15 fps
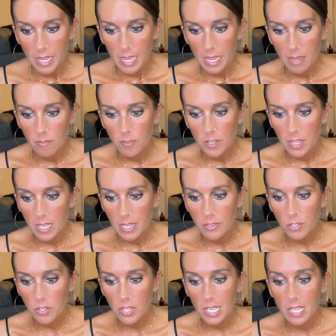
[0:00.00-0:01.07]
And for the
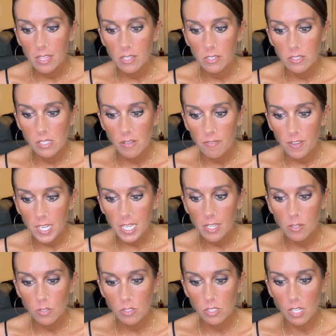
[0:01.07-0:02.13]
other thing, there's
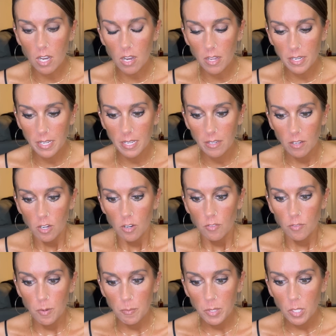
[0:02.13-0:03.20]
videos on it
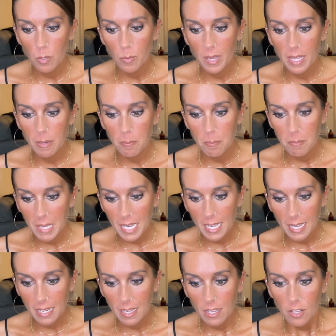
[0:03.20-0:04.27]
from you
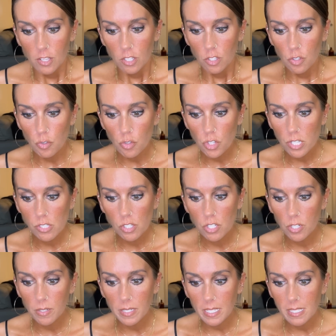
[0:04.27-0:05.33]
admitting you just
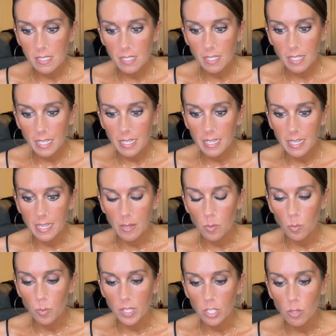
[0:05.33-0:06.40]
dirty deleted it
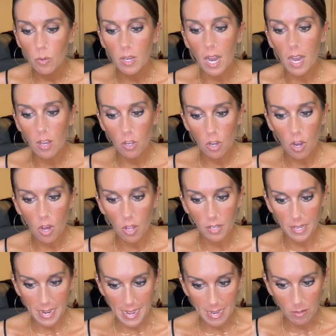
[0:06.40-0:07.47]
when you got called
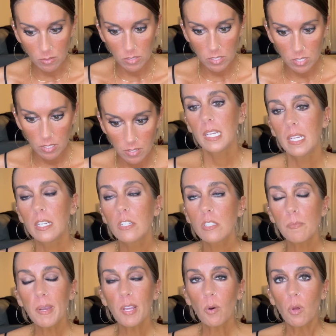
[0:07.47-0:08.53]
out. Here's
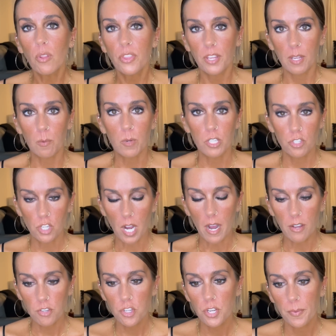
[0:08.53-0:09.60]
my whole thing with
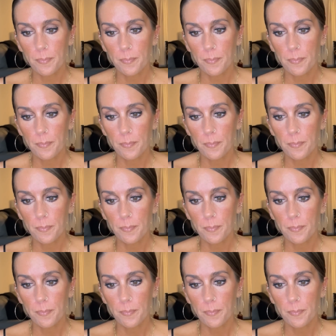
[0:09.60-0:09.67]
Josh.